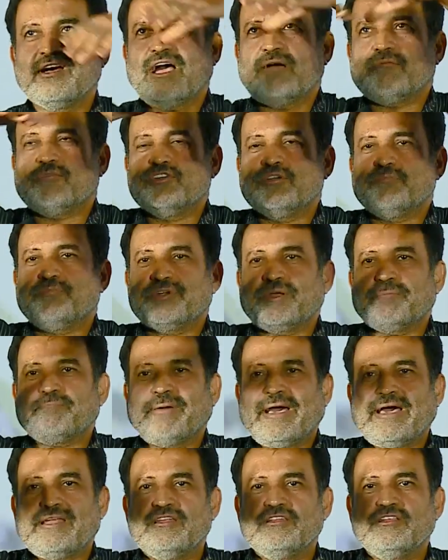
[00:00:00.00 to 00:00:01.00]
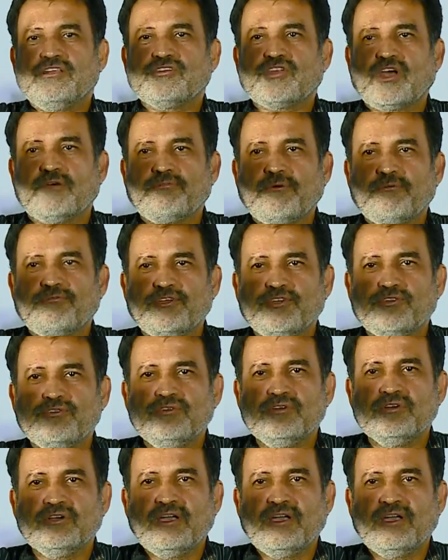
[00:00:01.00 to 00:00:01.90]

I'm going to put a panel on top of you,